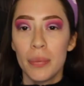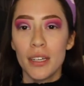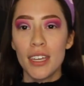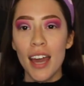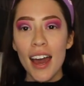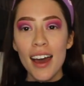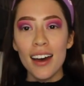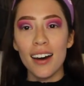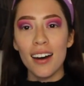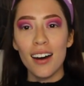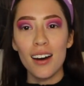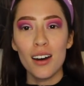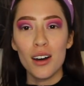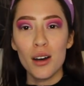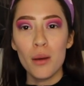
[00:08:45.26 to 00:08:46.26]
But
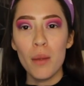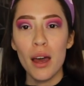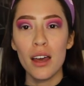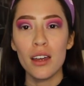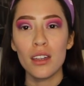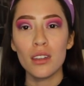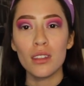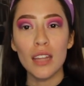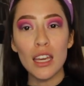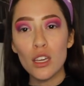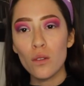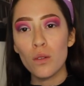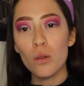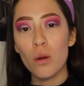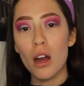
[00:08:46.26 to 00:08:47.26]
yeah, thank
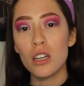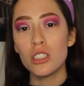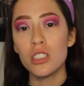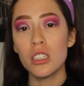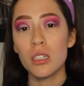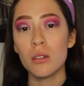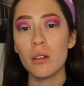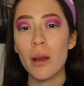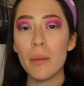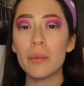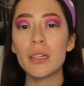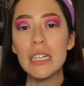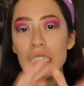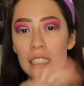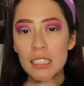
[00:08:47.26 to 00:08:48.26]
you for watching.
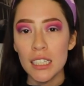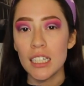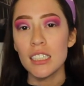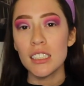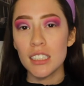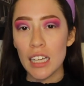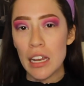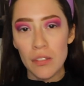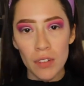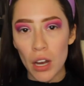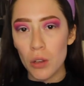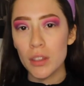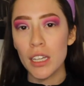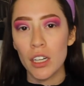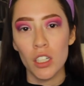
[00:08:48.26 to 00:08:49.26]
Please stay safe
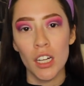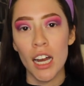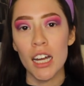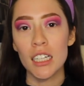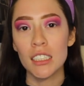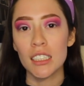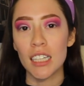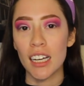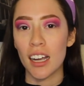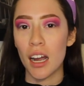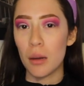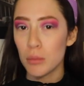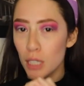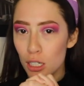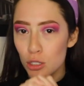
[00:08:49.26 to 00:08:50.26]
out there, guys. Like,
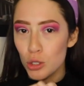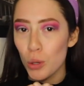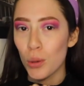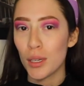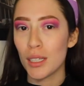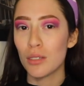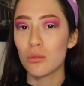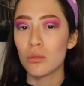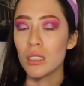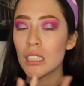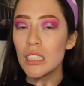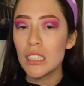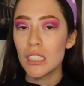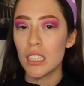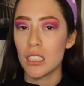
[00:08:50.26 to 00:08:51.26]
I'm not joking,
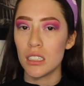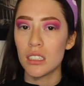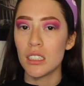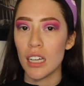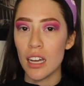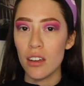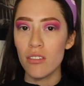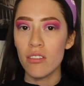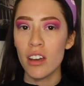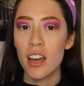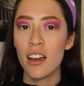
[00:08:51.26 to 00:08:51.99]
really stay safe.